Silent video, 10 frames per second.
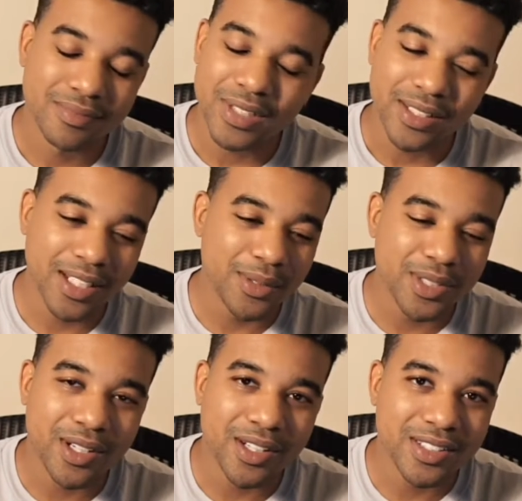That was the
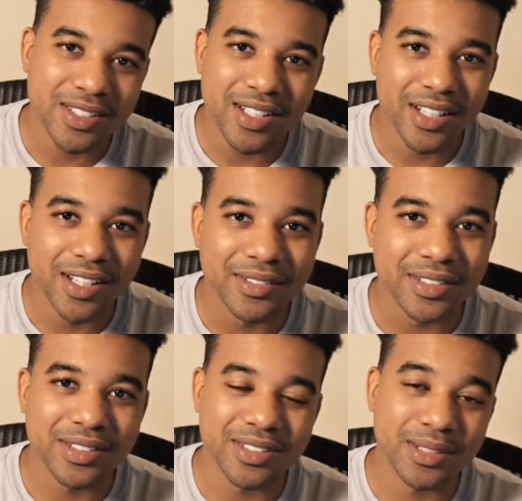hardest thing ever
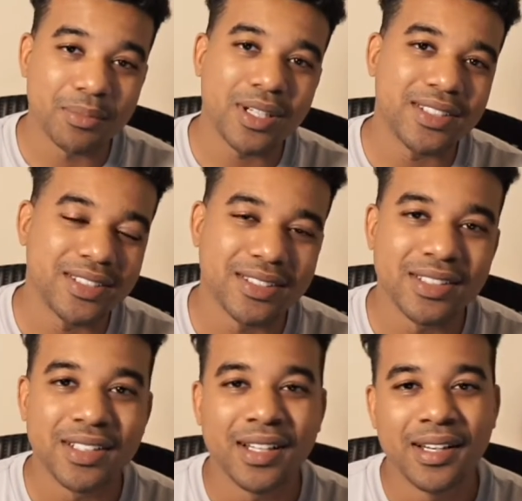because the prices.
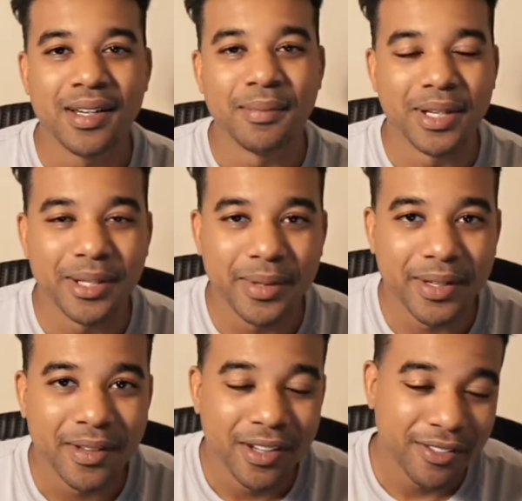But anyway,
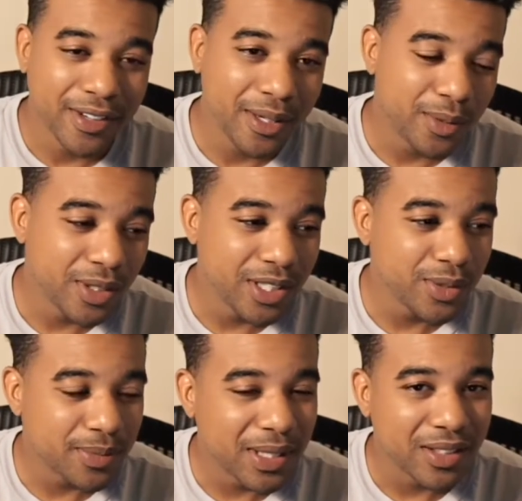found one. It was
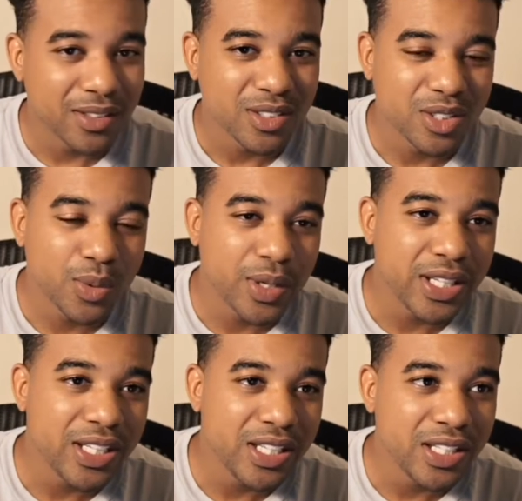about
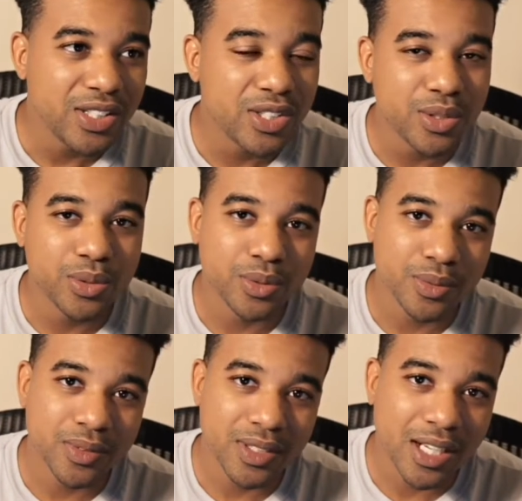22.
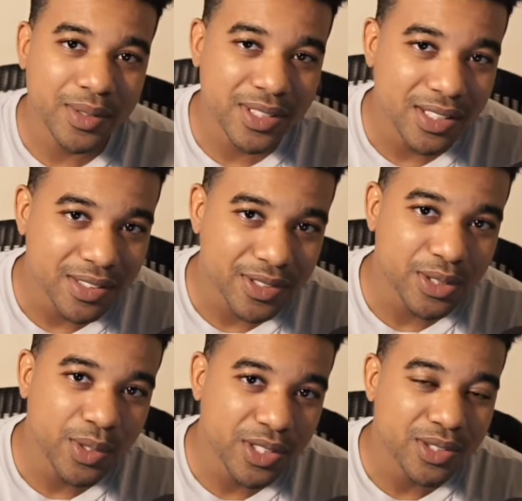Guy was selling it for
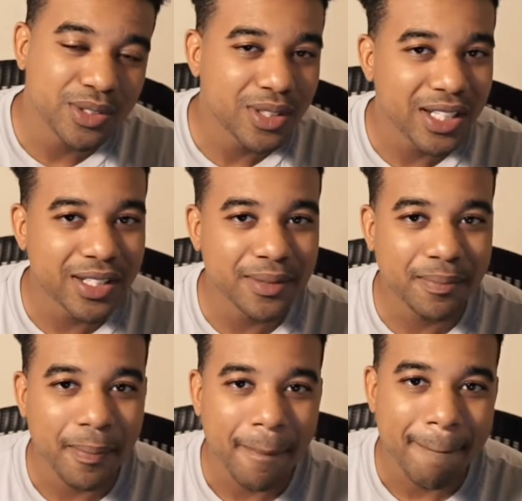22 grand.
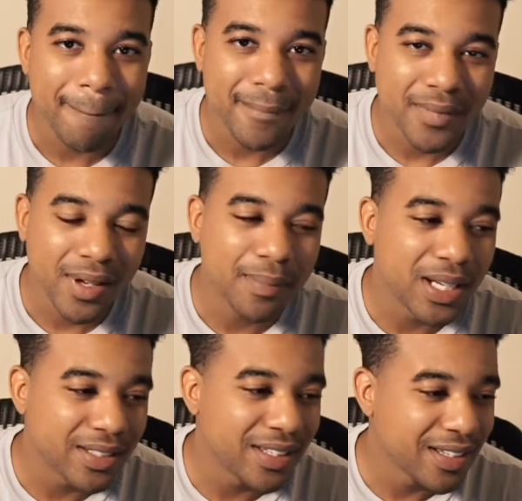About
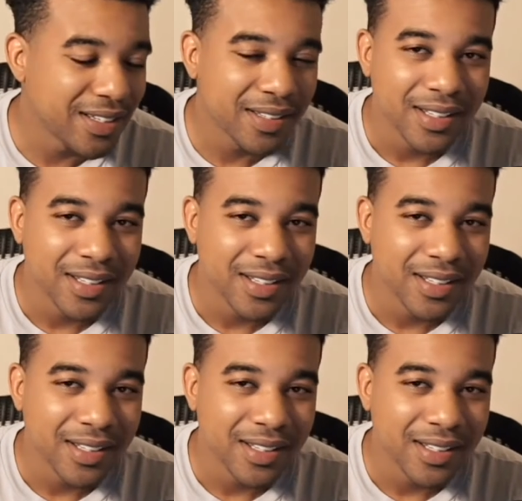to get it.